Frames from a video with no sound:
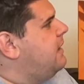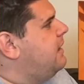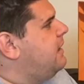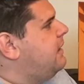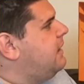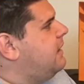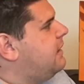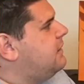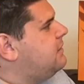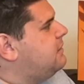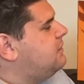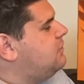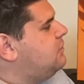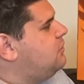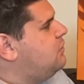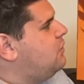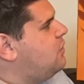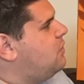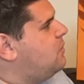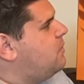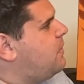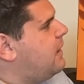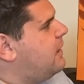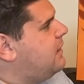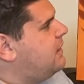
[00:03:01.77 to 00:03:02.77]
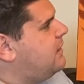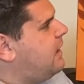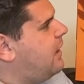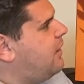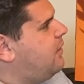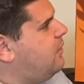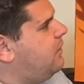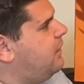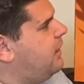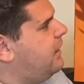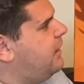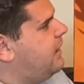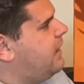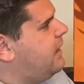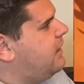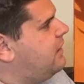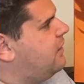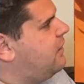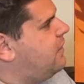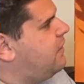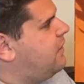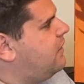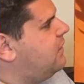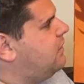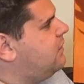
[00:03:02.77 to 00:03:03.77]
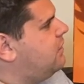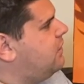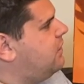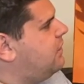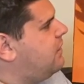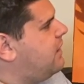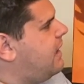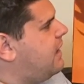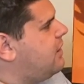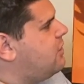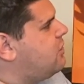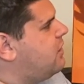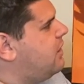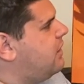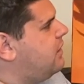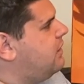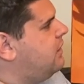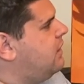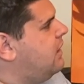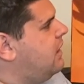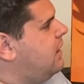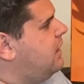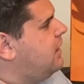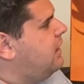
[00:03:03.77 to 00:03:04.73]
He listened to the wind howling and the thunder crashing.